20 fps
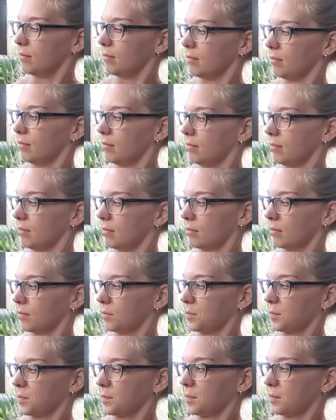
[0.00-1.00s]

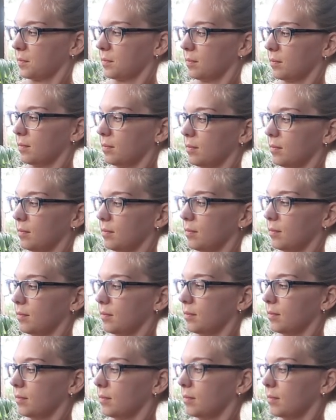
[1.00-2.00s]

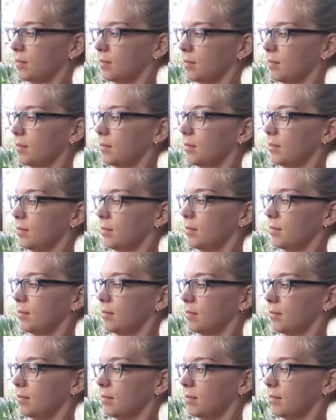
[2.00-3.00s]

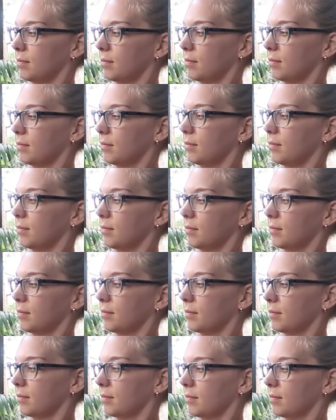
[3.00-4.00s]

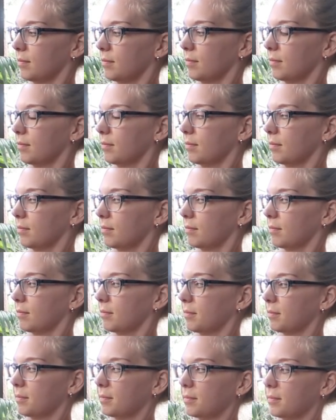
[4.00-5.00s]

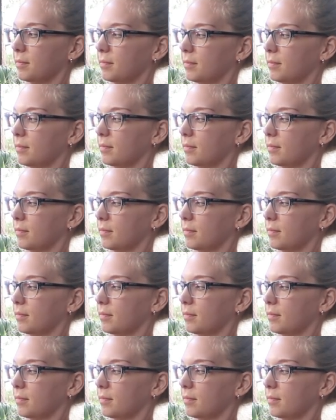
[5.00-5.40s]
This person isn't speaking.